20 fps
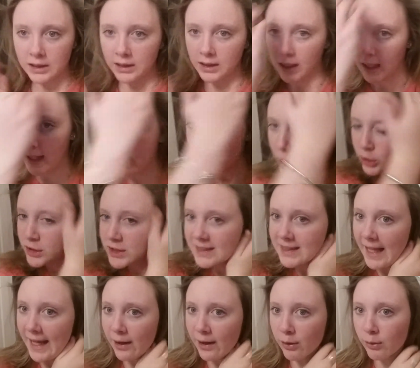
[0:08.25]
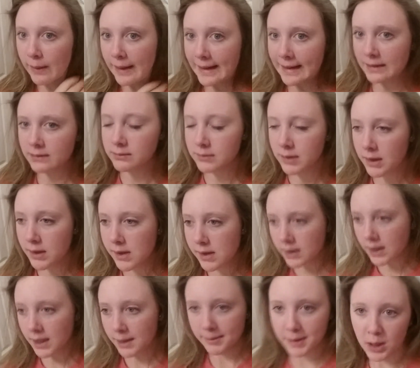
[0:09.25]
I look scary.
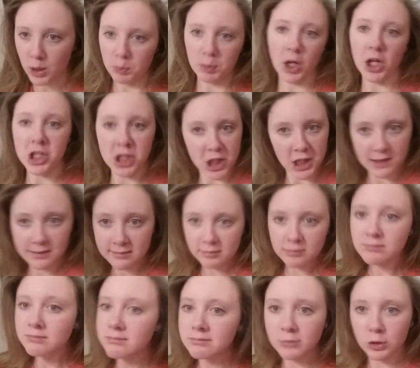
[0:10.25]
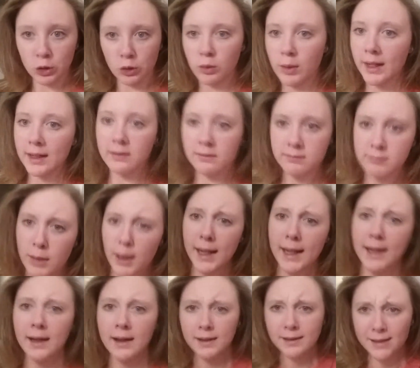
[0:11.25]
Let me go brush it.
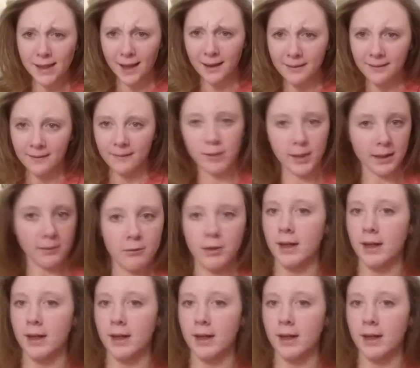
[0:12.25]
Wait, set, wait,